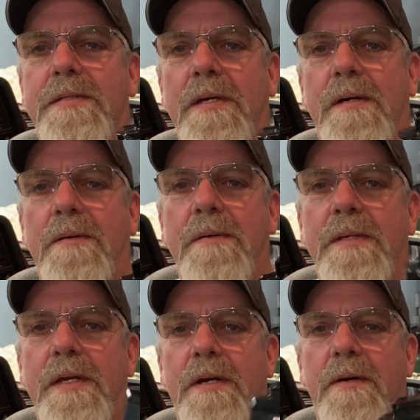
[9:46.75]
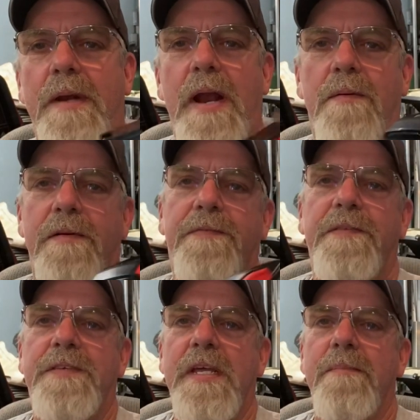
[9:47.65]
So, you know, an hour and
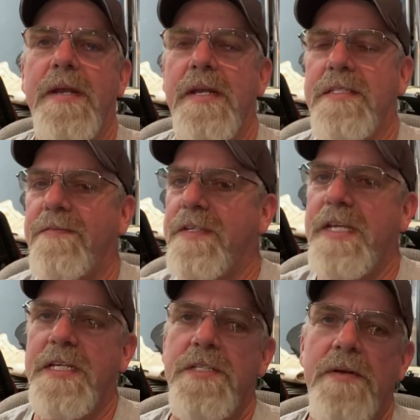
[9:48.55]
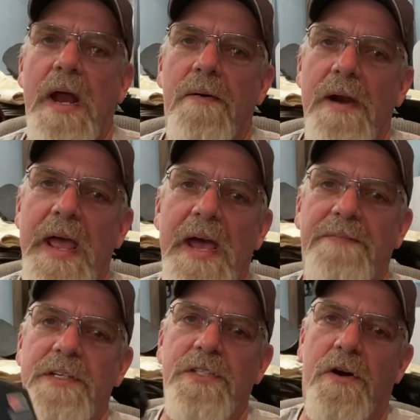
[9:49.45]
15 minutes, if it takes you an hour and a
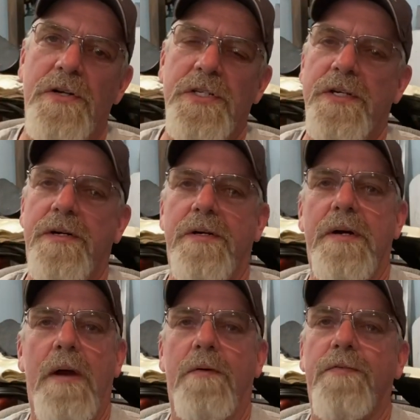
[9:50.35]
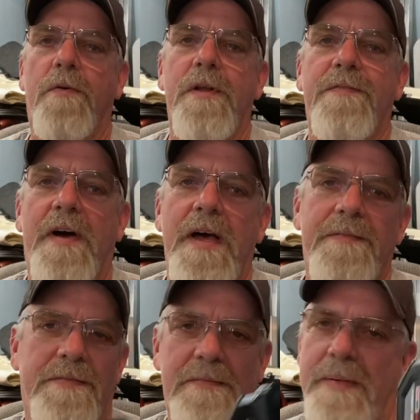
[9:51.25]
half to charge it or hour
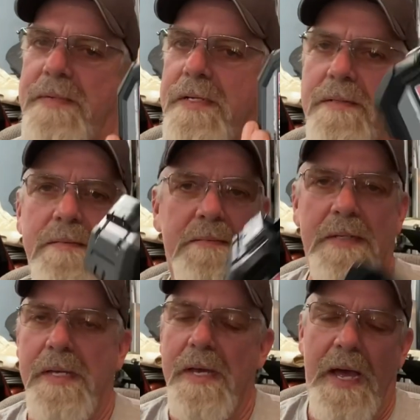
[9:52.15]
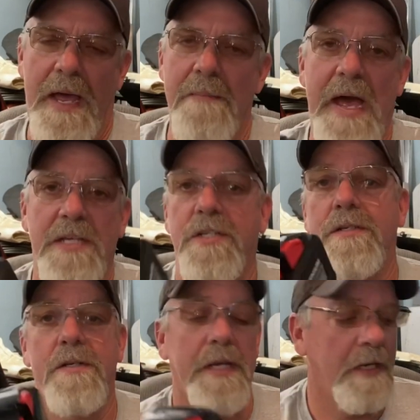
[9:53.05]
45, I mean, I
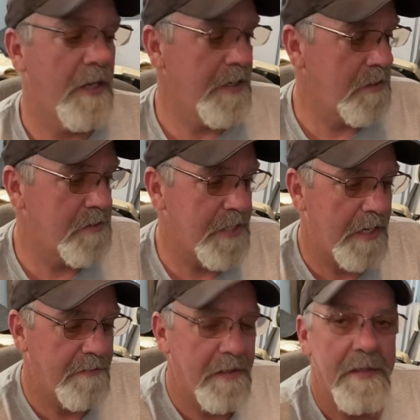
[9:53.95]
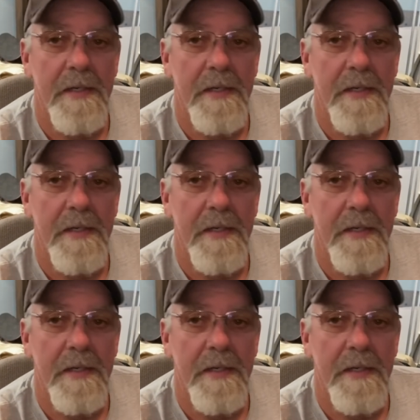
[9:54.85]
imagine you get a lot of use out of it.